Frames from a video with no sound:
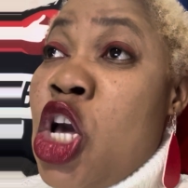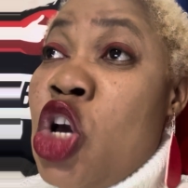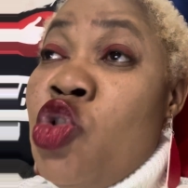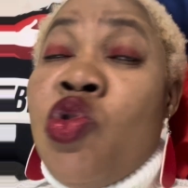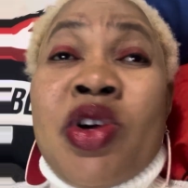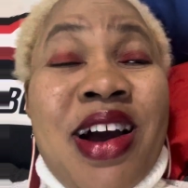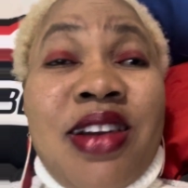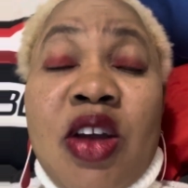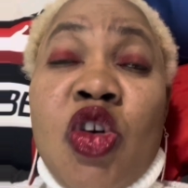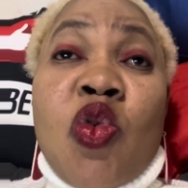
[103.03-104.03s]
You're
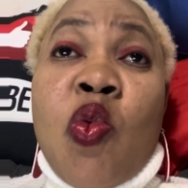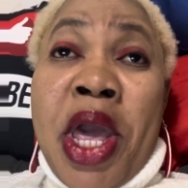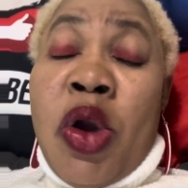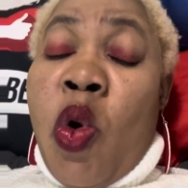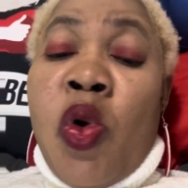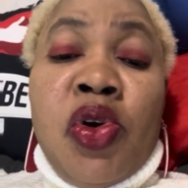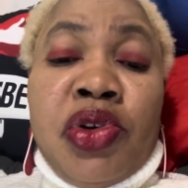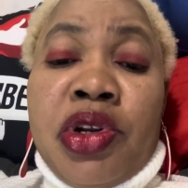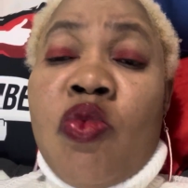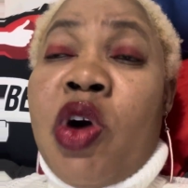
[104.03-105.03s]
gonna look way
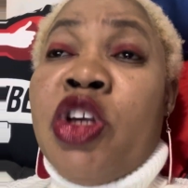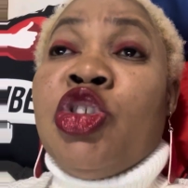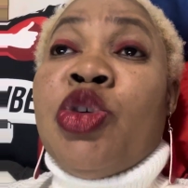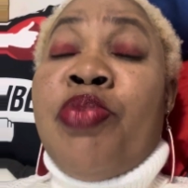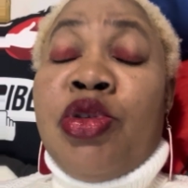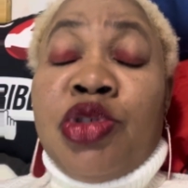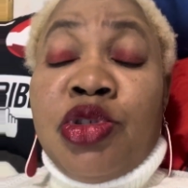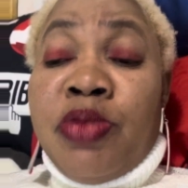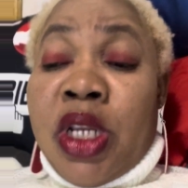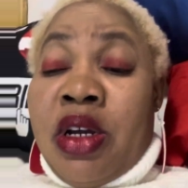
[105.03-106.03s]
older than what you're supposed to
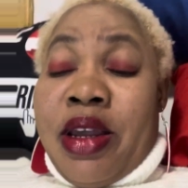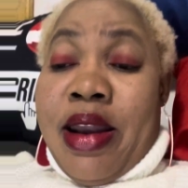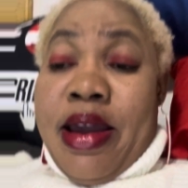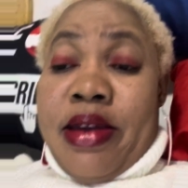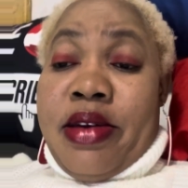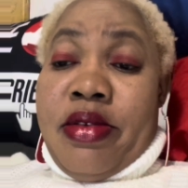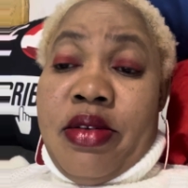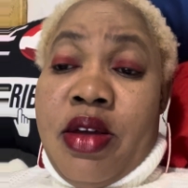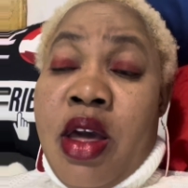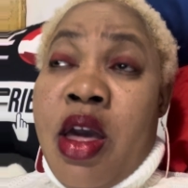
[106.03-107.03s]
be looking like.
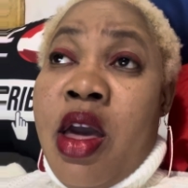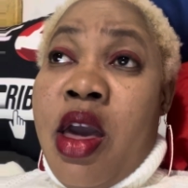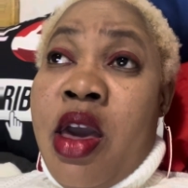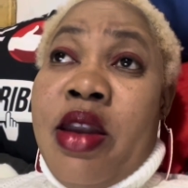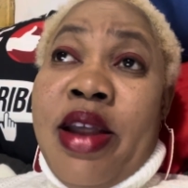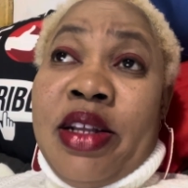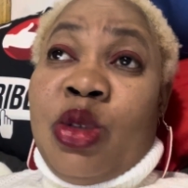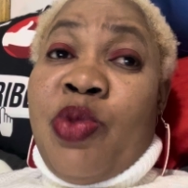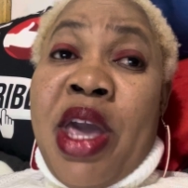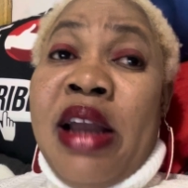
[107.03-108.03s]
And that's
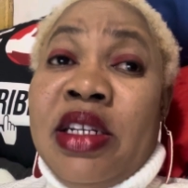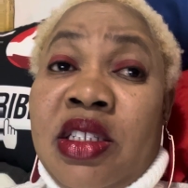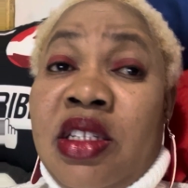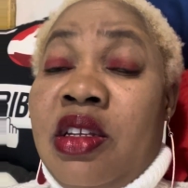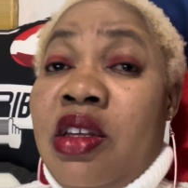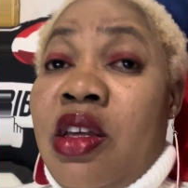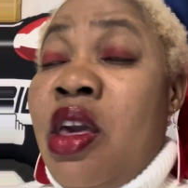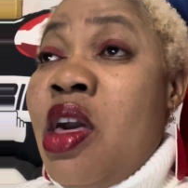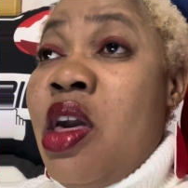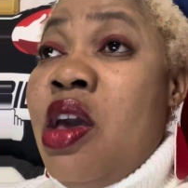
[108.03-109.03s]
reality.
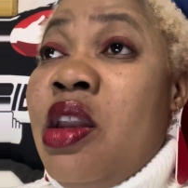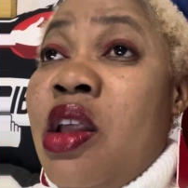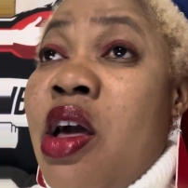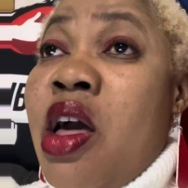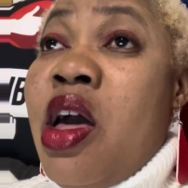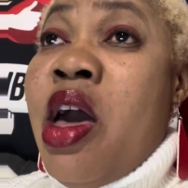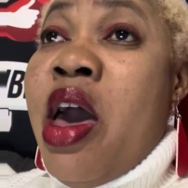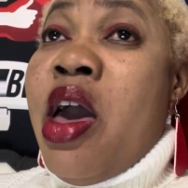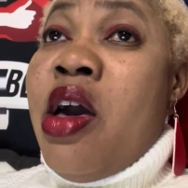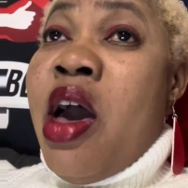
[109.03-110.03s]
And
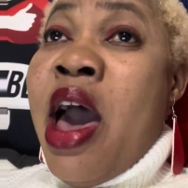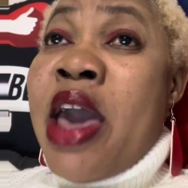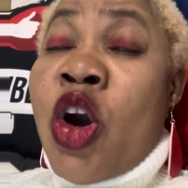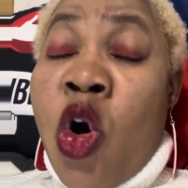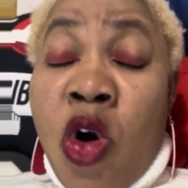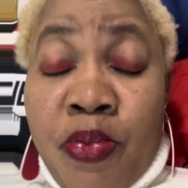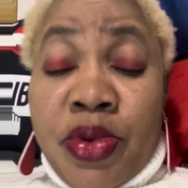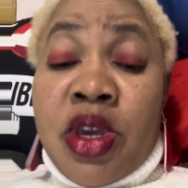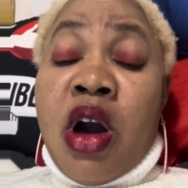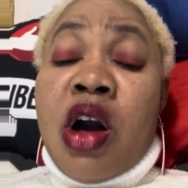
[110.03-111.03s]
I hope
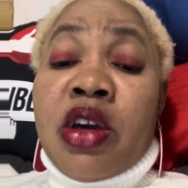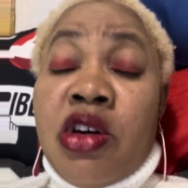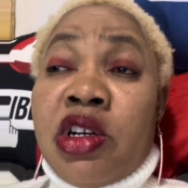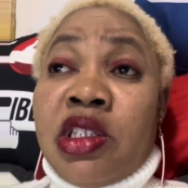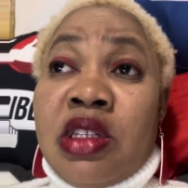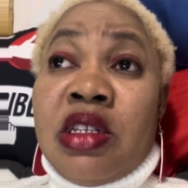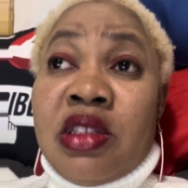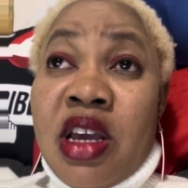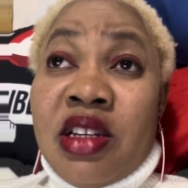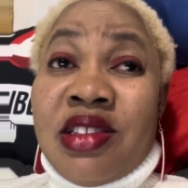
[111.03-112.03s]
young girls these
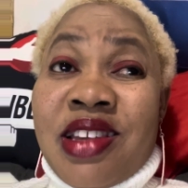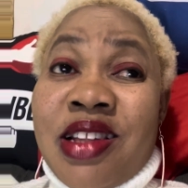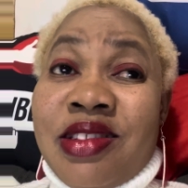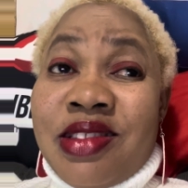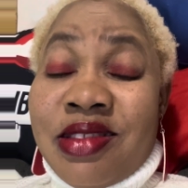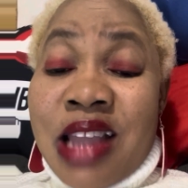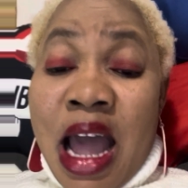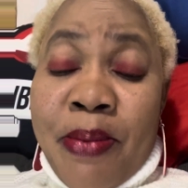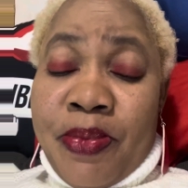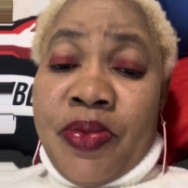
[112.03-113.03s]
days can
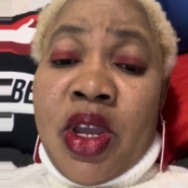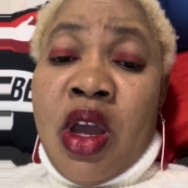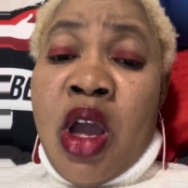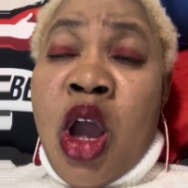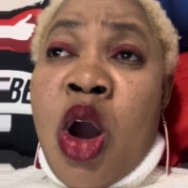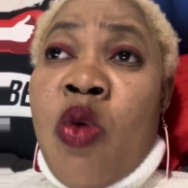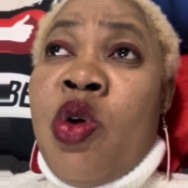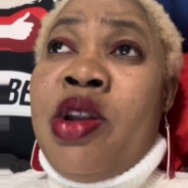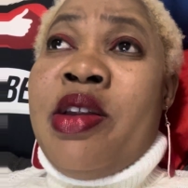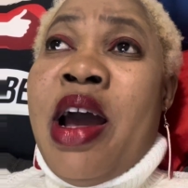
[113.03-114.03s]
stop
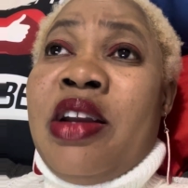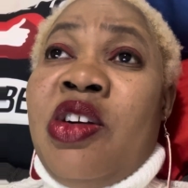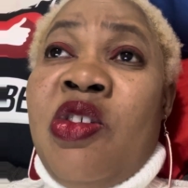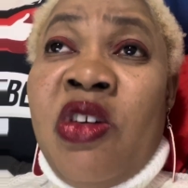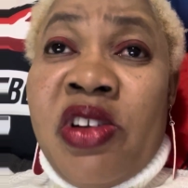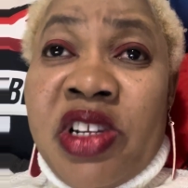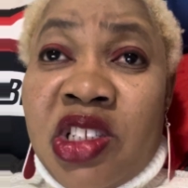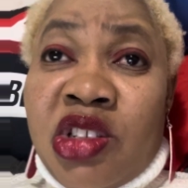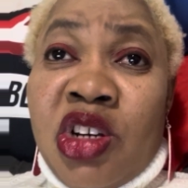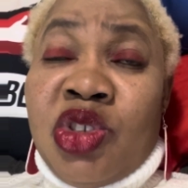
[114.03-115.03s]
with that early
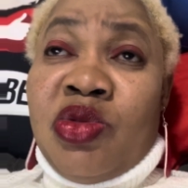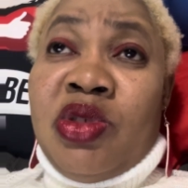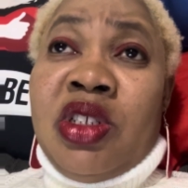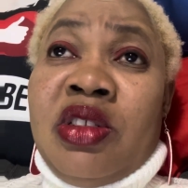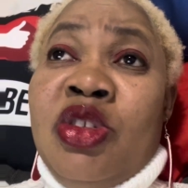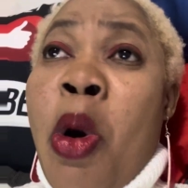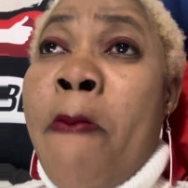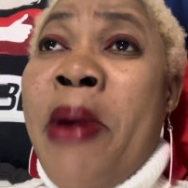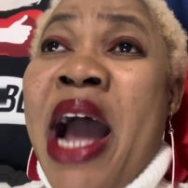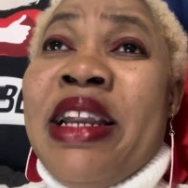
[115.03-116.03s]
surgeries. Your
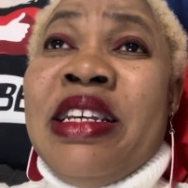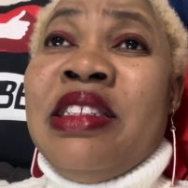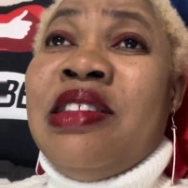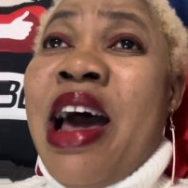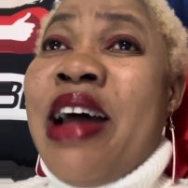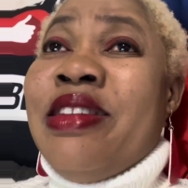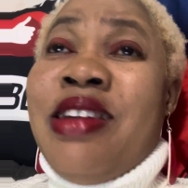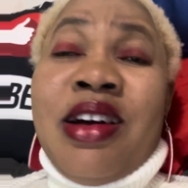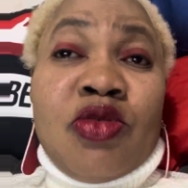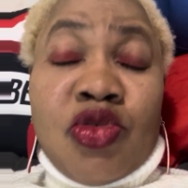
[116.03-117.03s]
body is not
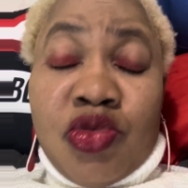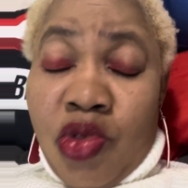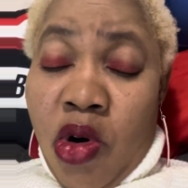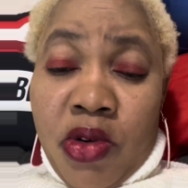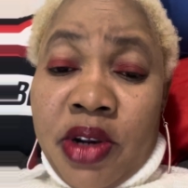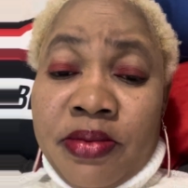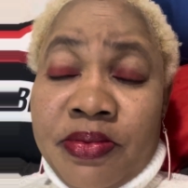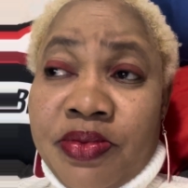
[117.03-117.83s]
done growing.